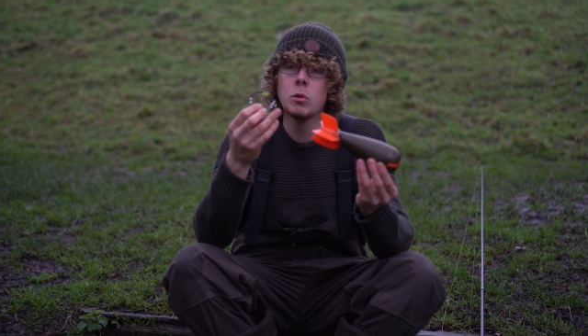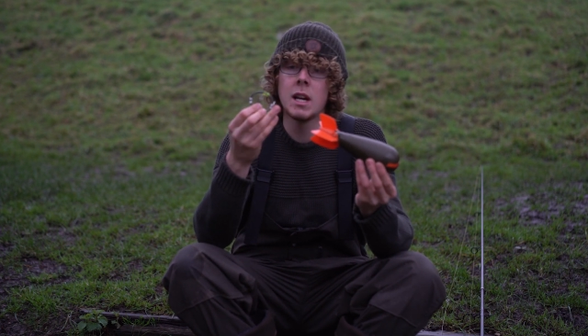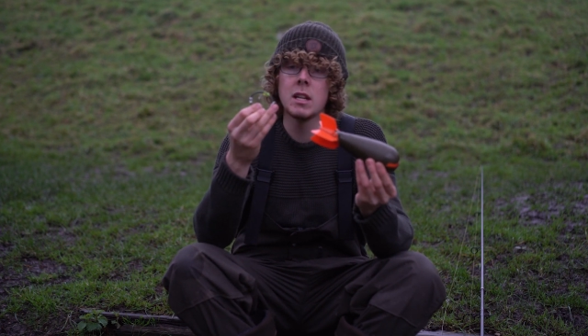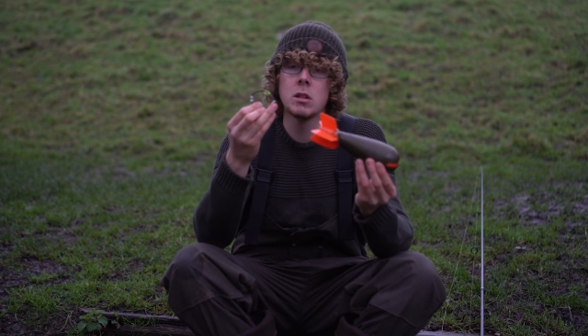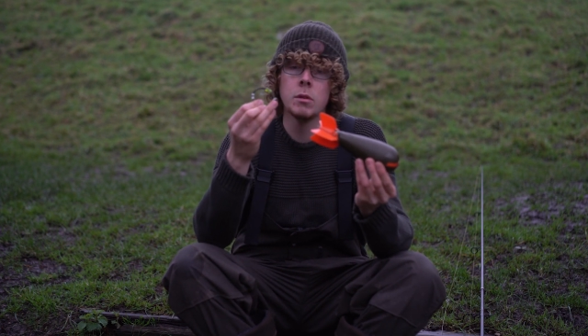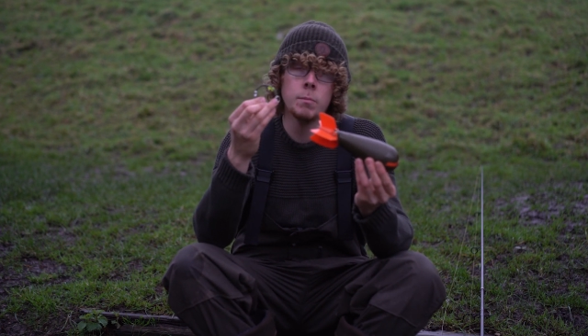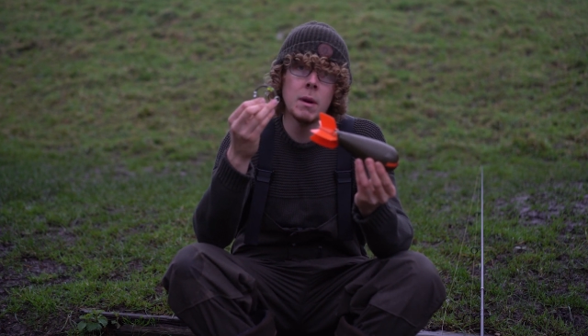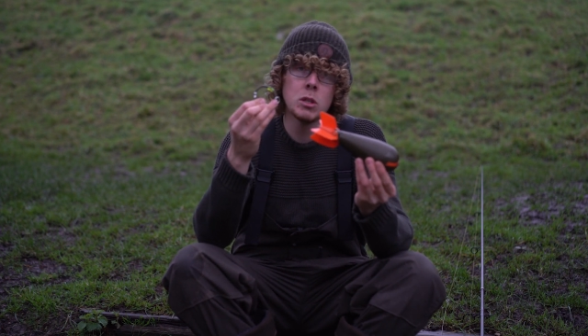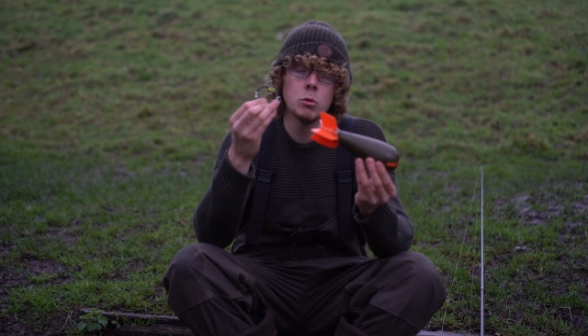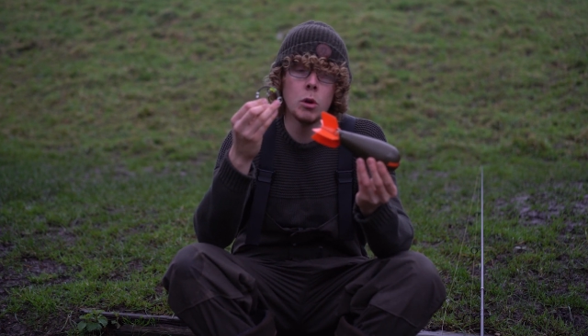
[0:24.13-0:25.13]
you attach a
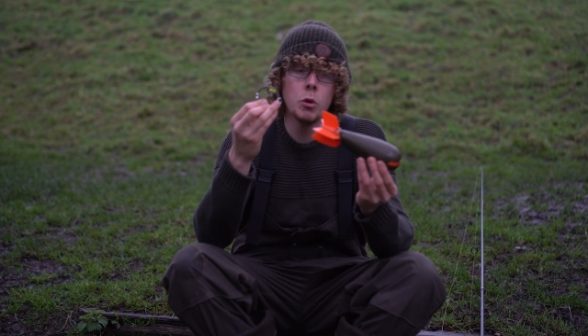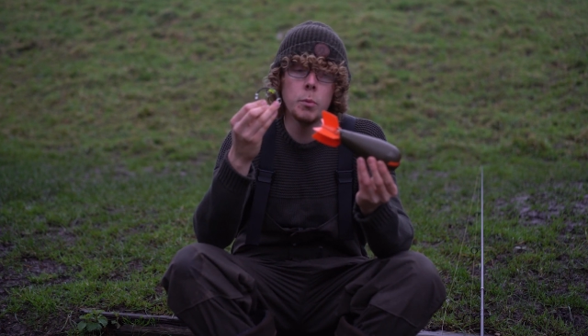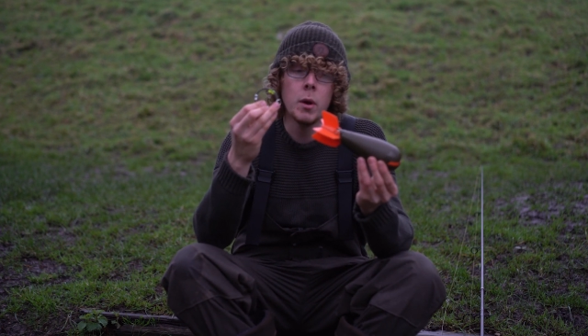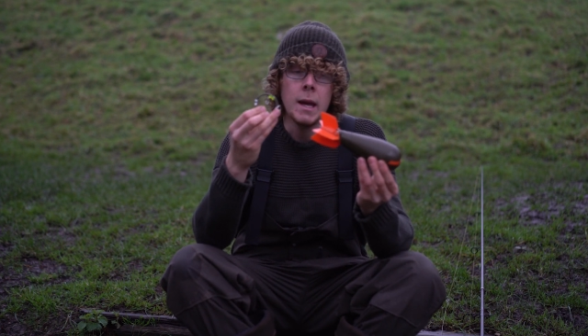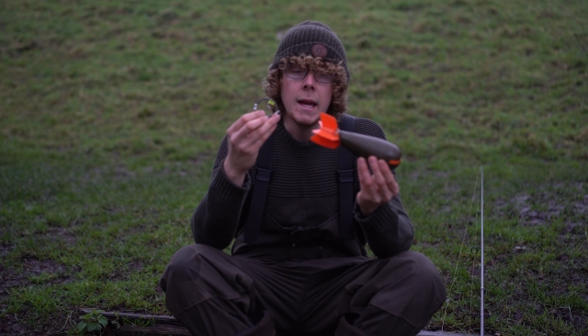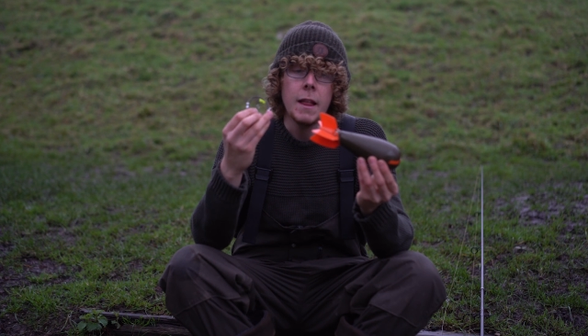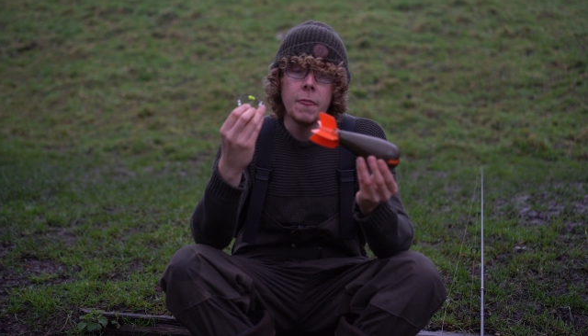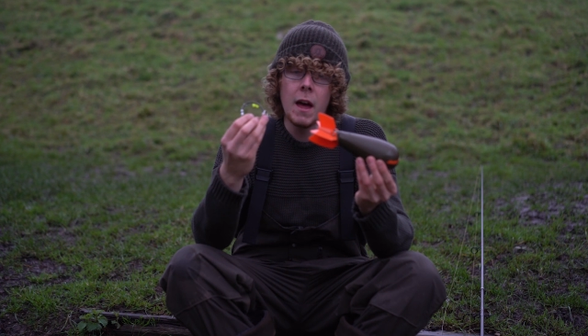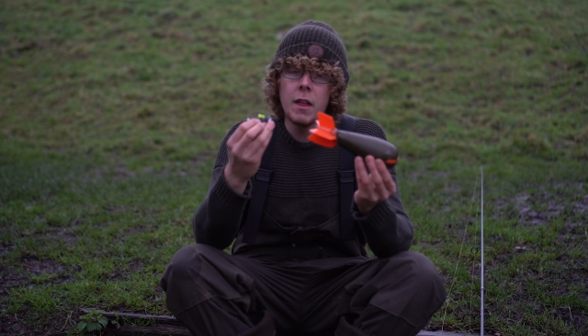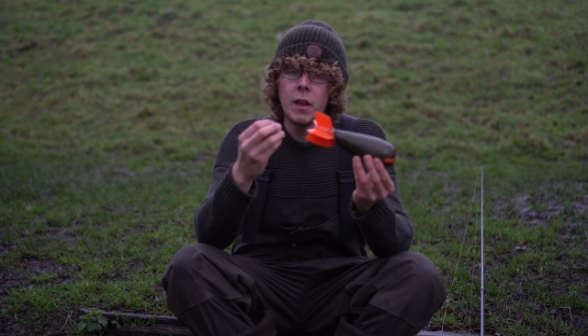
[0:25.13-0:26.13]
metal loop,
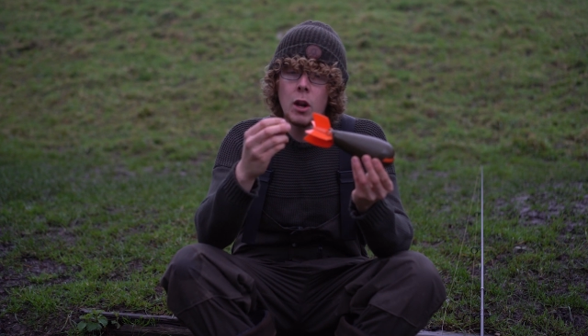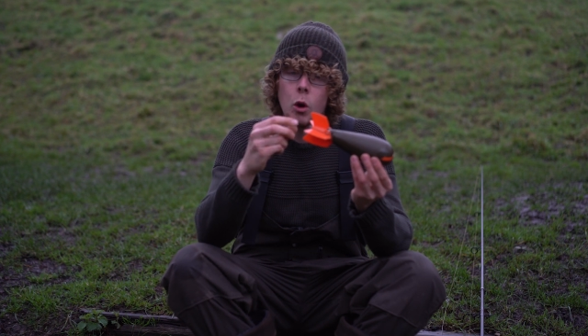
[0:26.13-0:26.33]
that then